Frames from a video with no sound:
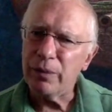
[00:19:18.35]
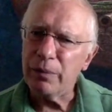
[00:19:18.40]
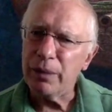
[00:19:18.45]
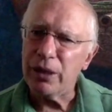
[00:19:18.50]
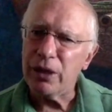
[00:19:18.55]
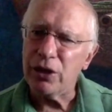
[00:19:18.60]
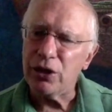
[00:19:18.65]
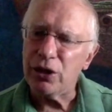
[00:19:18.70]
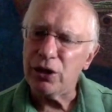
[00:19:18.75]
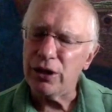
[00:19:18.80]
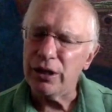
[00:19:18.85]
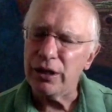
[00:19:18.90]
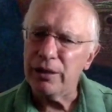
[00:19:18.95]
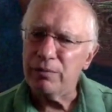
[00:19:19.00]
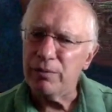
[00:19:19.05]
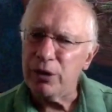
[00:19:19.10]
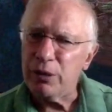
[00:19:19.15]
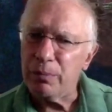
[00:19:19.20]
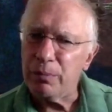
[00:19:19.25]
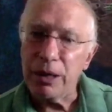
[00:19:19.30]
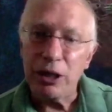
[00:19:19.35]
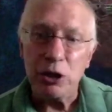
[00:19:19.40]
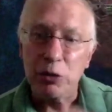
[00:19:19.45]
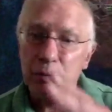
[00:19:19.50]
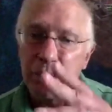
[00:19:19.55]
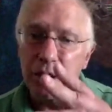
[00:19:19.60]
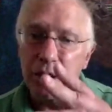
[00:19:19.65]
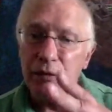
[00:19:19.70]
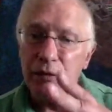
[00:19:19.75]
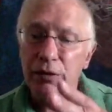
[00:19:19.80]
because the
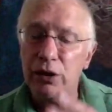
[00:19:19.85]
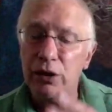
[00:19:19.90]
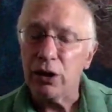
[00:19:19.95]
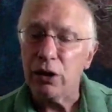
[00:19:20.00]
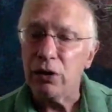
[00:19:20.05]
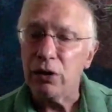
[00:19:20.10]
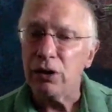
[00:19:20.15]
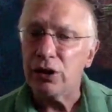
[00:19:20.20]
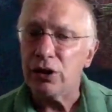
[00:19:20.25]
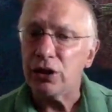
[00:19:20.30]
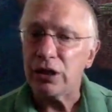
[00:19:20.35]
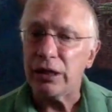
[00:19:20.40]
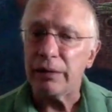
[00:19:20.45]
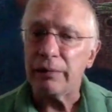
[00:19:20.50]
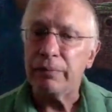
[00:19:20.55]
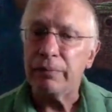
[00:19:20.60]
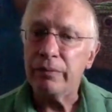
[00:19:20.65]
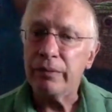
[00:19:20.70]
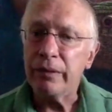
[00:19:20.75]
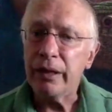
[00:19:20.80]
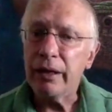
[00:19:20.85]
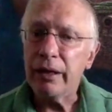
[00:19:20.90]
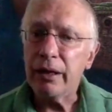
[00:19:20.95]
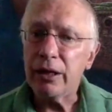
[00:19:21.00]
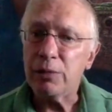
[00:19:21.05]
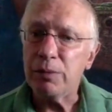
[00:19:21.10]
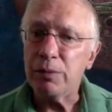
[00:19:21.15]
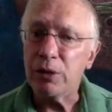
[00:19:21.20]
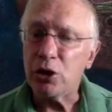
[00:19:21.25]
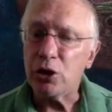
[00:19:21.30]
debasement of the currency
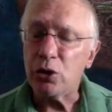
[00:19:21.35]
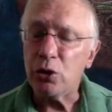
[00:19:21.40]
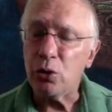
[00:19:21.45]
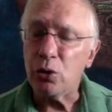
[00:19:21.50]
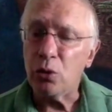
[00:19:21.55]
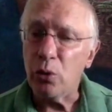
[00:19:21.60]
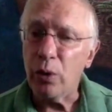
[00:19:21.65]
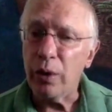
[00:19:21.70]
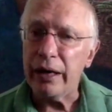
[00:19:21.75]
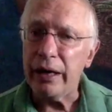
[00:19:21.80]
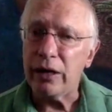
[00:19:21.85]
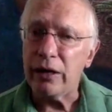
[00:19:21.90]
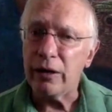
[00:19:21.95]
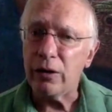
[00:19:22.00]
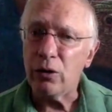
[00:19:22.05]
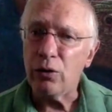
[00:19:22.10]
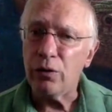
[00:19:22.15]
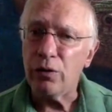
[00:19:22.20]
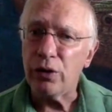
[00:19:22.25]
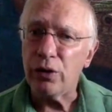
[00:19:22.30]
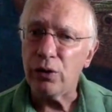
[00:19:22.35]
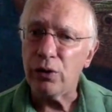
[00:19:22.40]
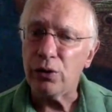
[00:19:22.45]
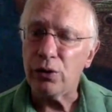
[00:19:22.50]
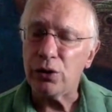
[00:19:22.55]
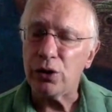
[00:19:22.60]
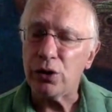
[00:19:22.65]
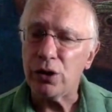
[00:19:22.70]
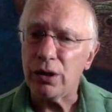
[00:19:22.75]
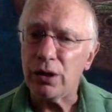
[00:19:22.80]
has been so great over
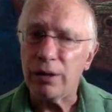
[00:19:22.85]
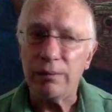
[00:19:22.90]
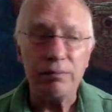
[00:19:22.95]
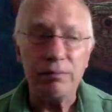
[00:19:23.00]
those